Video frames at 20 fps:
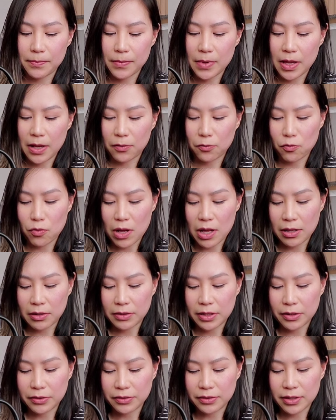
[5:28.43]
And while
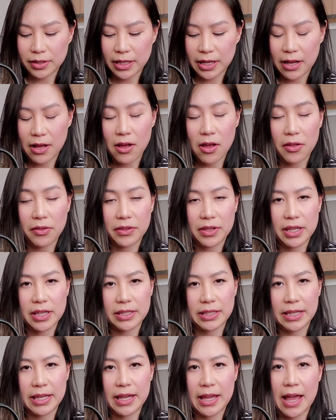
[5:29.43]
he was looking at all
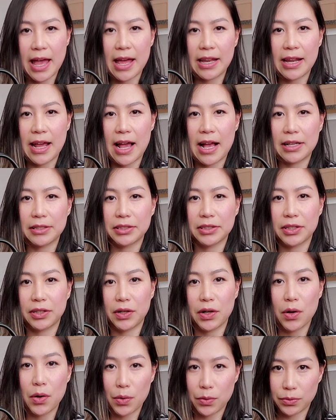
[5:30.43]
these, he had asked
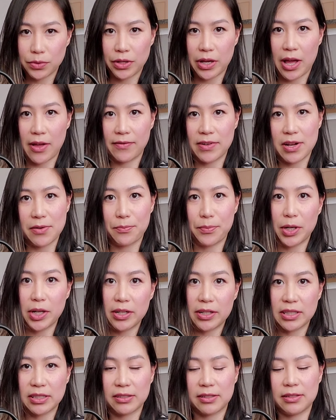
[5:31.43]
her, oh, do you have any
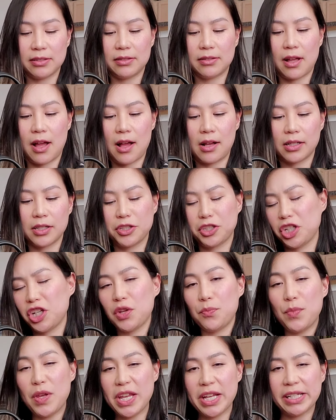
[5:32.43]
Birkins in stock? And she
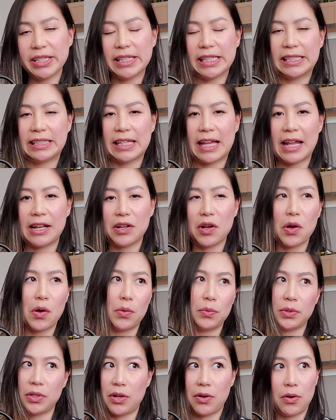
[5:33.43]
immediately said,
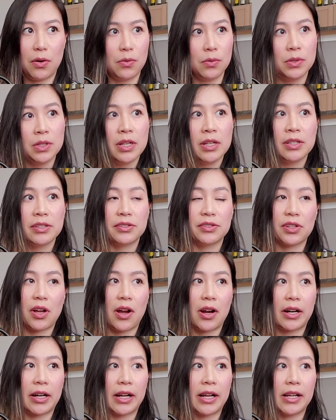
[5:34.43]
oh, no,
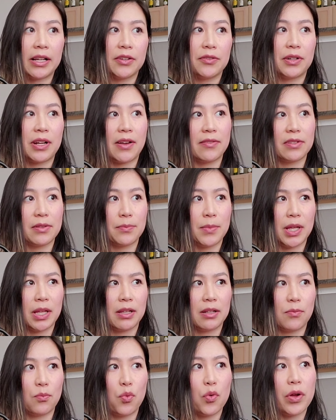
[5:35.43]
sorry, you would have to make
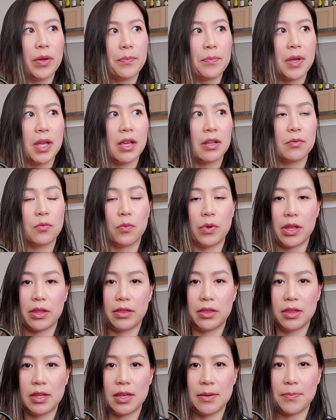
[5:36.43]
an appointment with
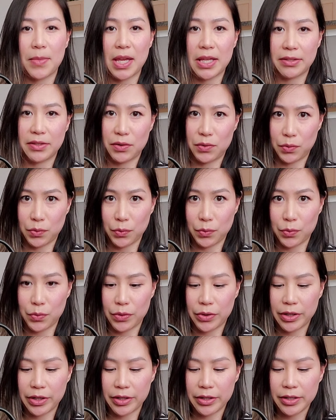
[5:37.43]
the main
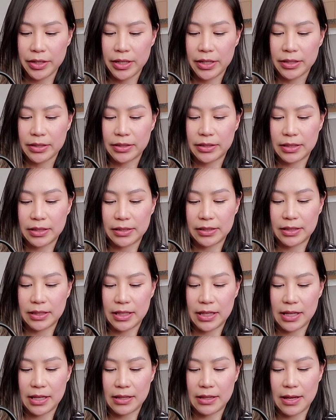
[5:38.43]
store to
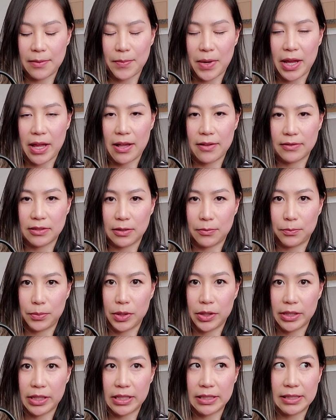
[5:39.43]
see, they might have some
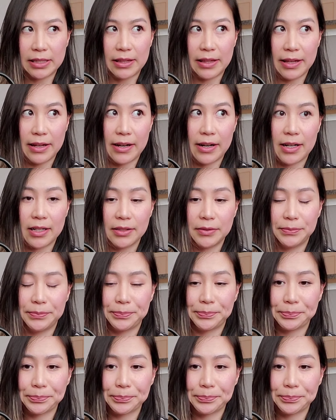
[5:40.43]
Birkins there.